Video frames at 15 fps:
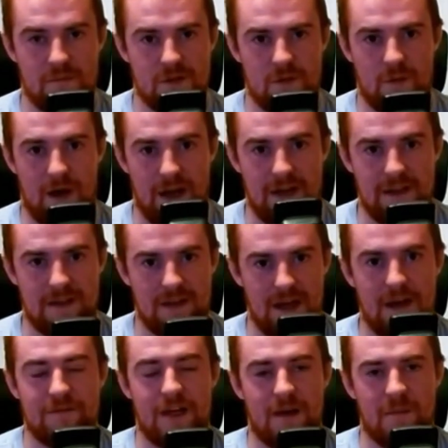So I need to
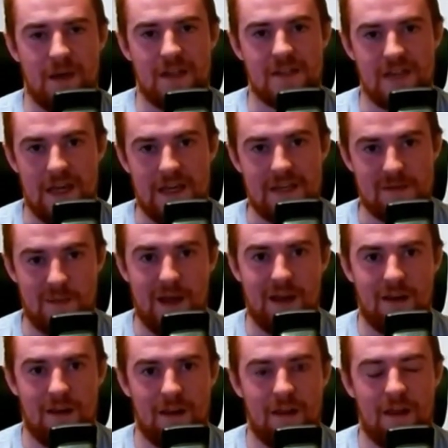have that mindset as
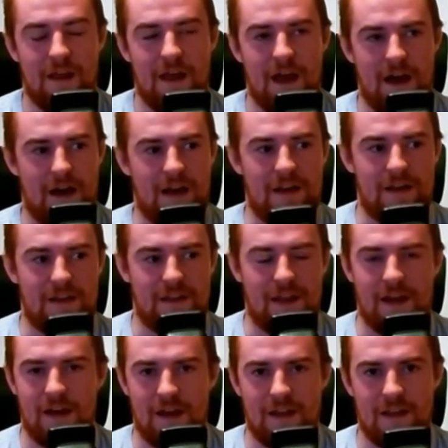well. And I need to
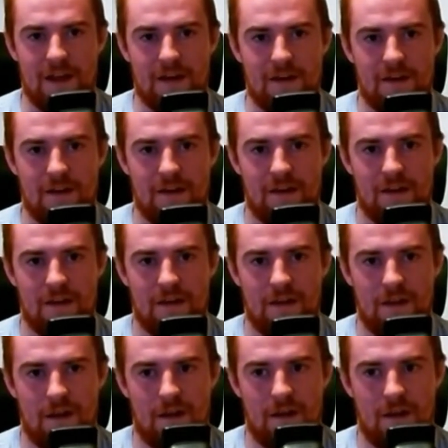think like that
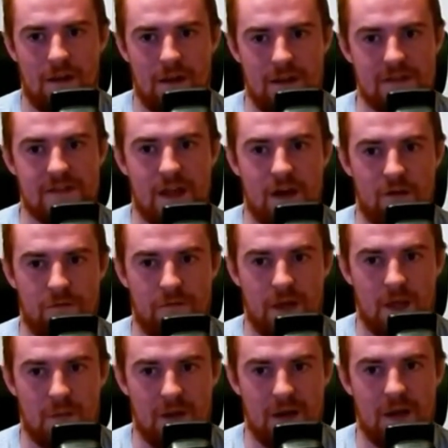instead of
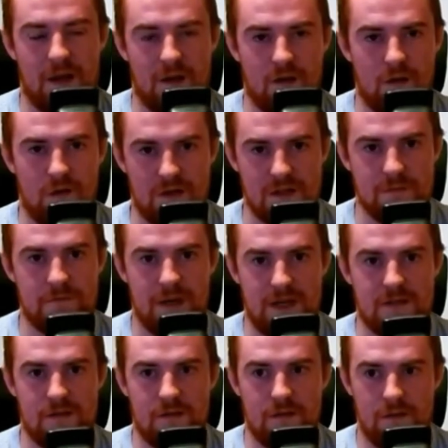like being like, oh, this
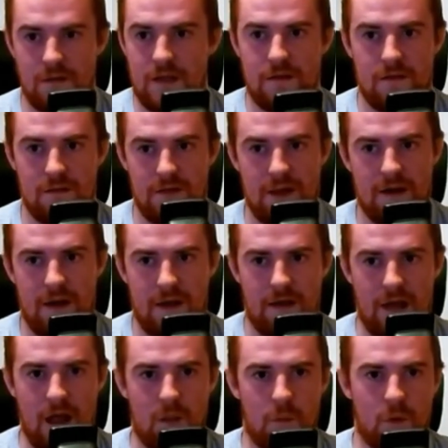pixel, that
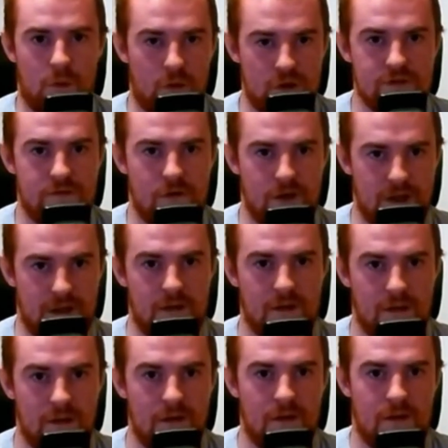elbow looks funny.
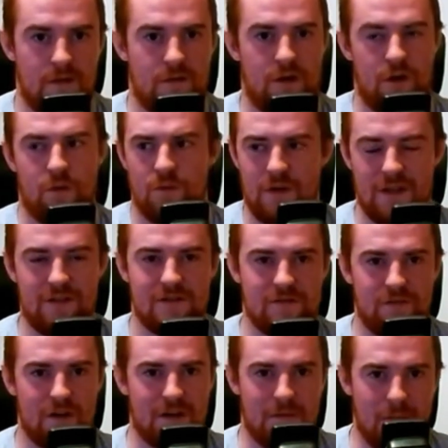You know, it doesn't
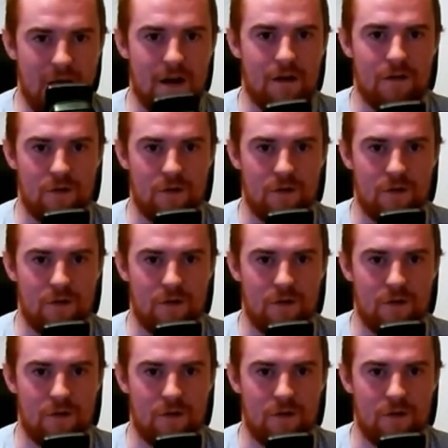fucking matter.